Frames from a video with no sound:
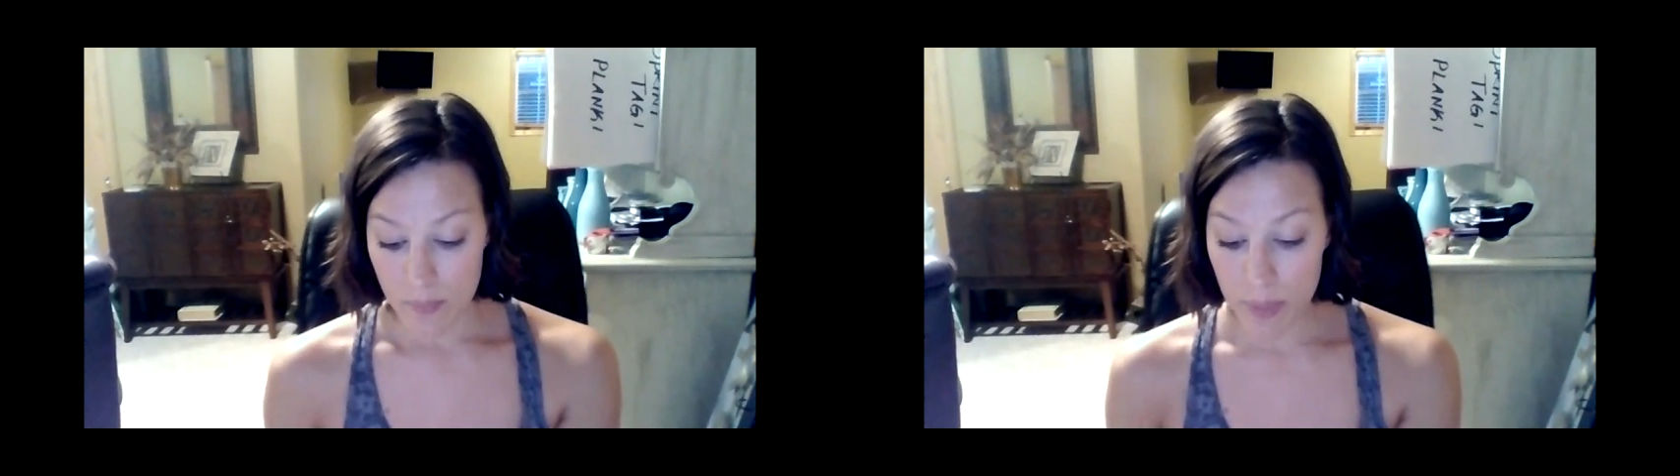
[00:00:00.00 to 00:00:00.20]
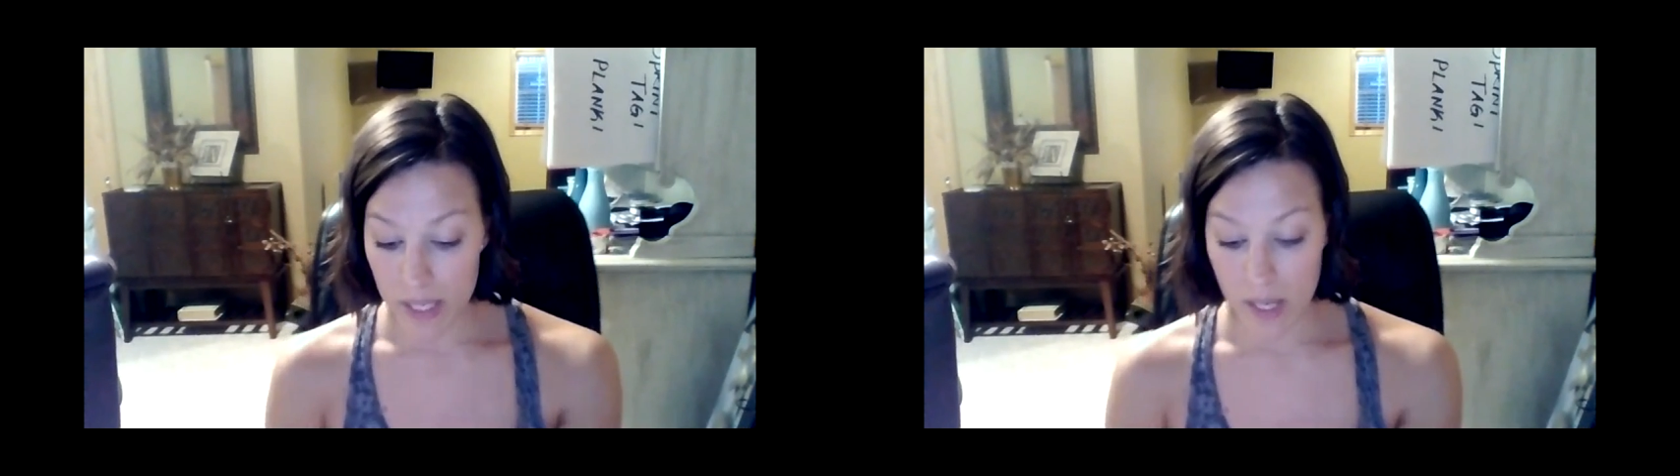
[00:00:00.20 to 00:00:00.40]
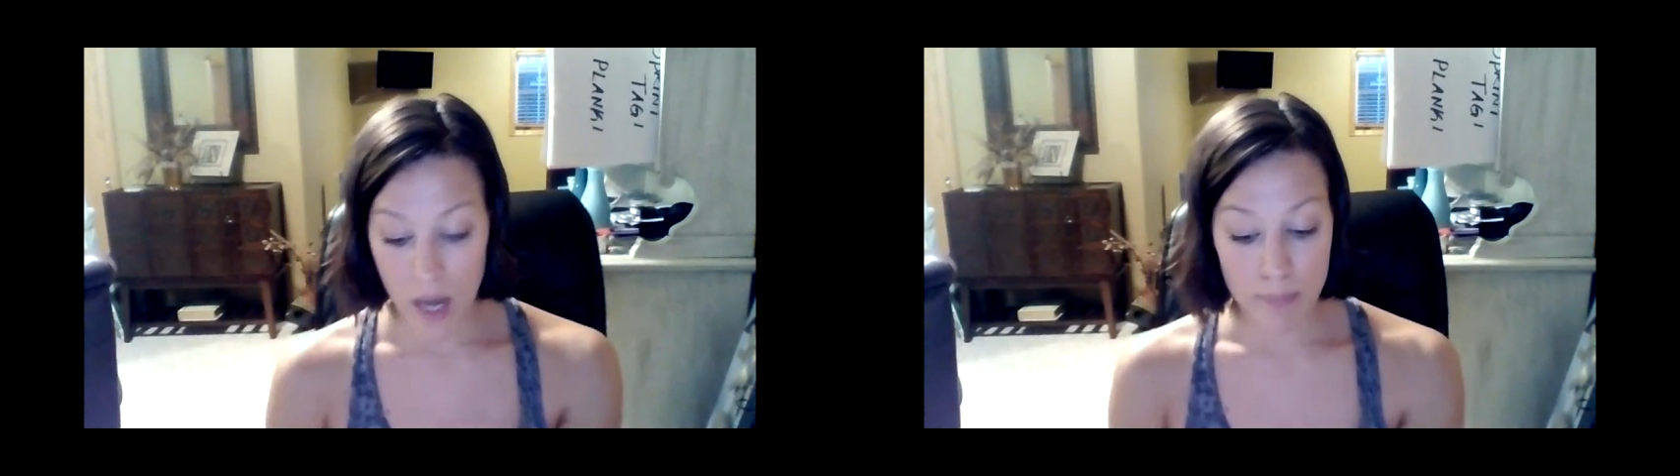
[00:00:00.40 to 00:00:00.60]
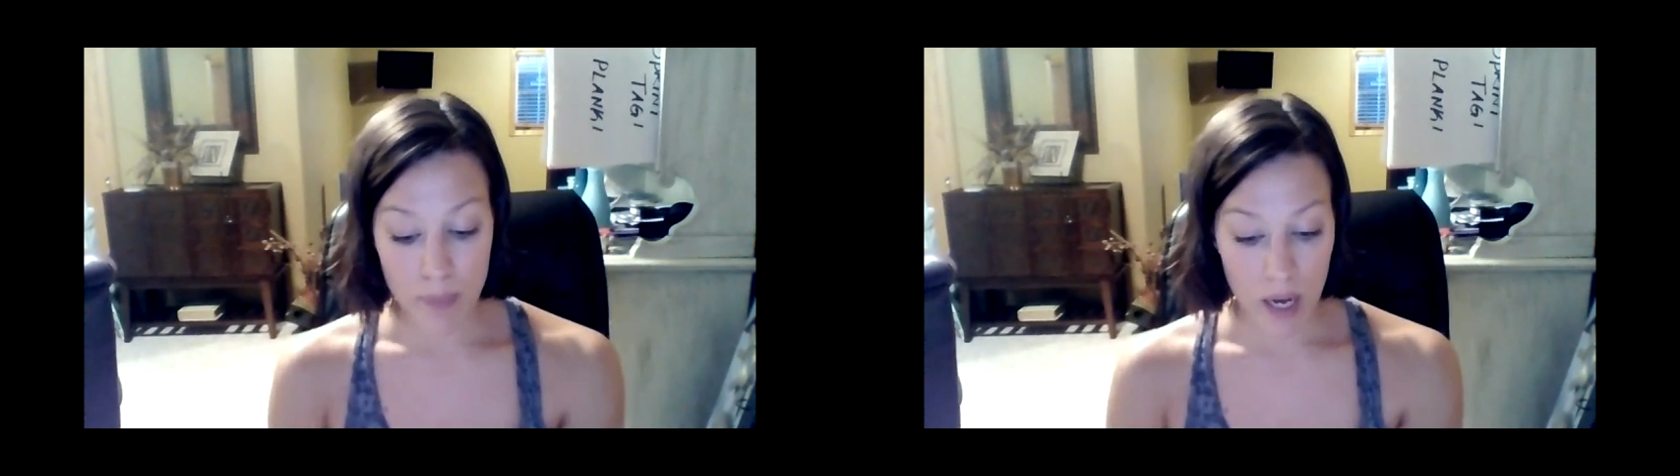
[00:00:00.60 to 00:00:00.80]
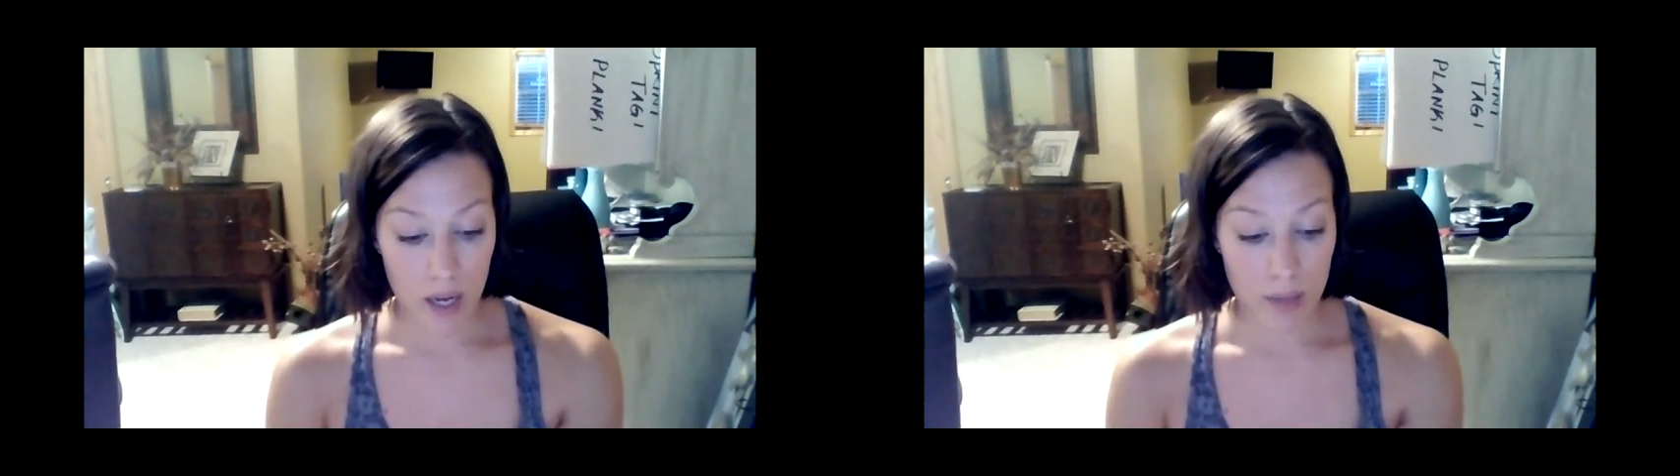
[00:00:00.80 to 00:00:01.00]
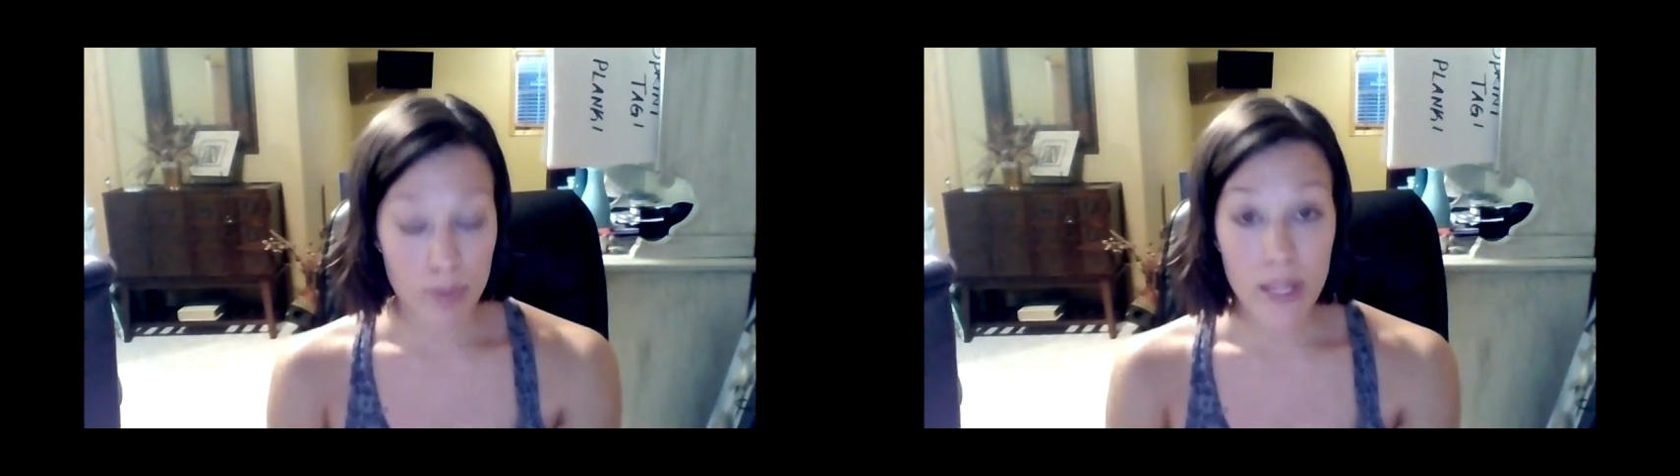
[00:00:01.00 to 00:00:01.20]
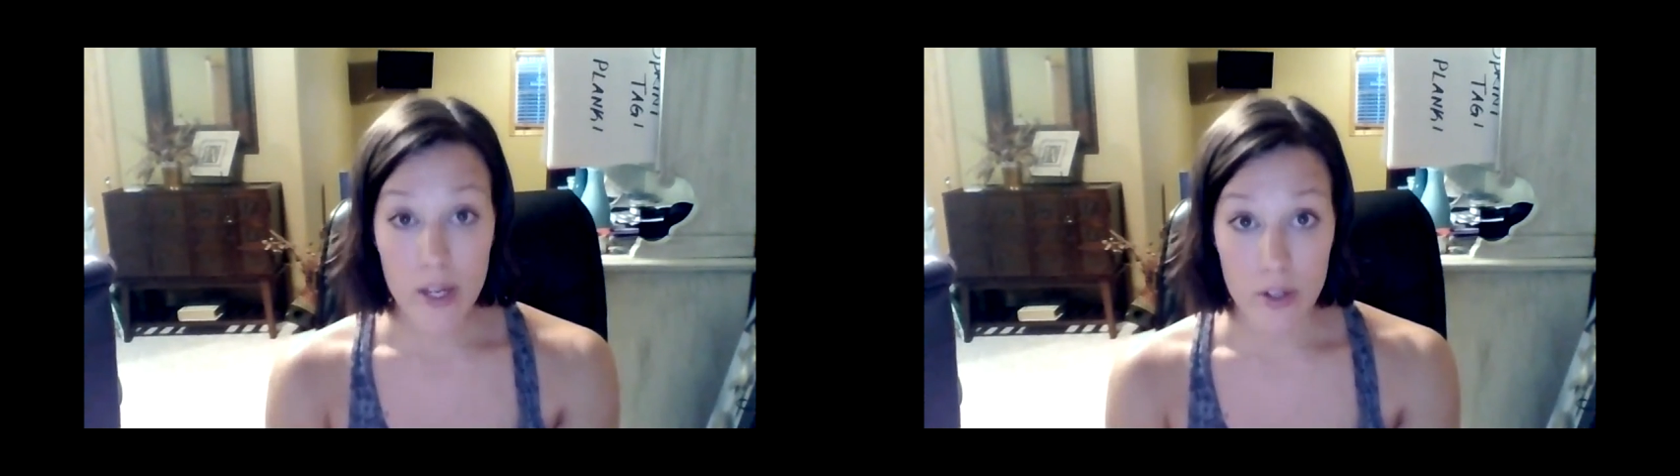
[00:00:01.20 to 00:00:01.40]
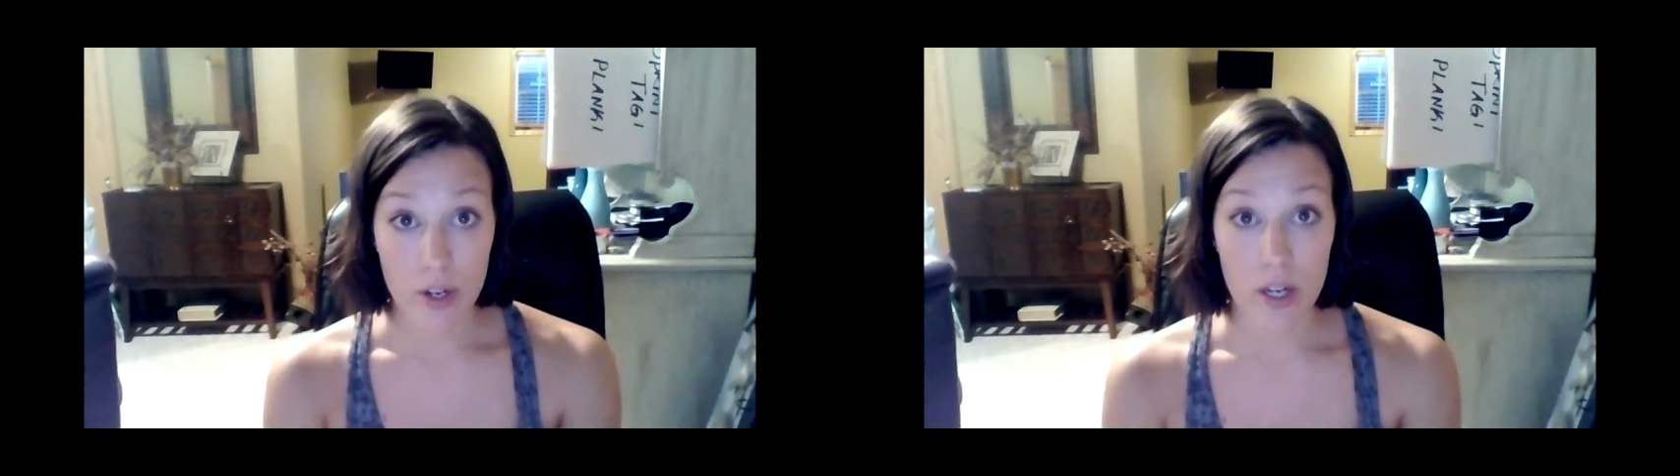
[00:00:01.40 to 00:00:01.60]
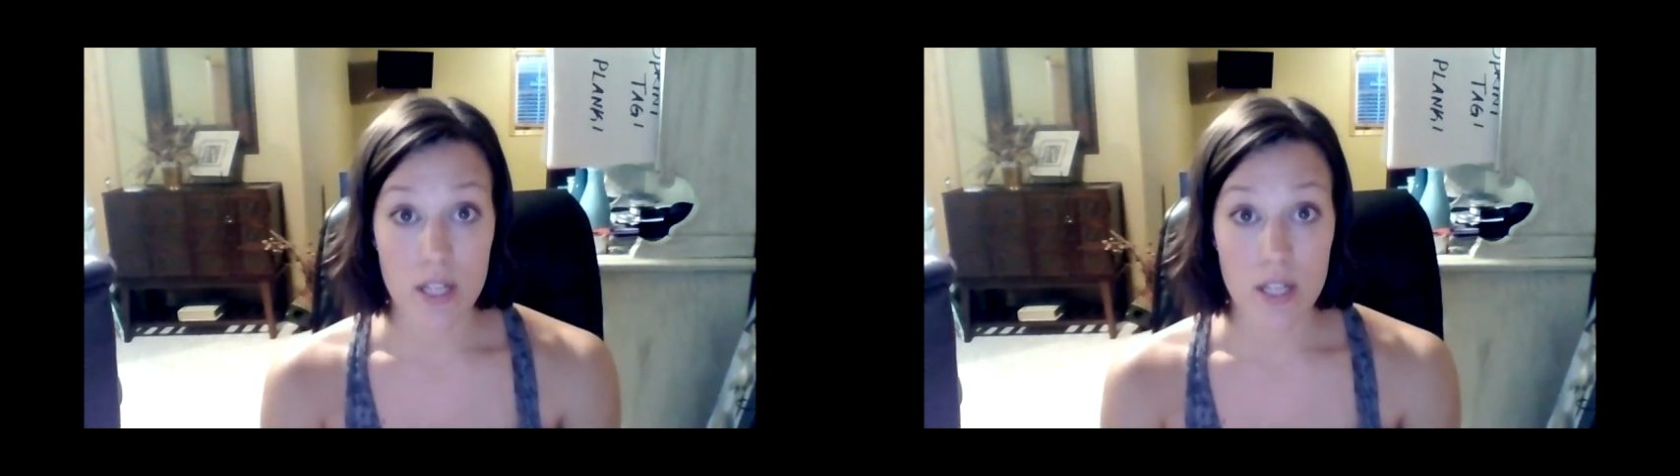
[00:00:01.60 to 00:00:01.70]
But a planner